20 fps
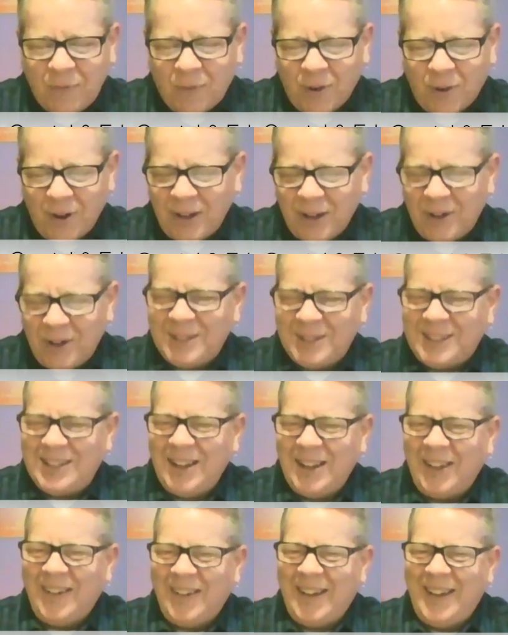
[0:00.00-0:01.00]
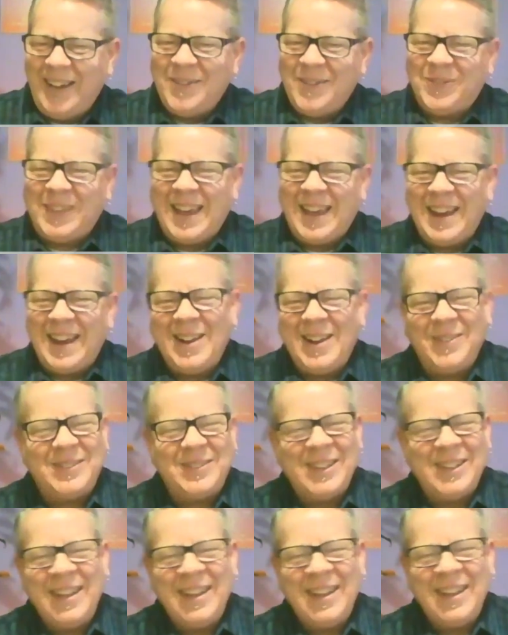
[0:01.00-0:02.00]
for you. So I hope that helps.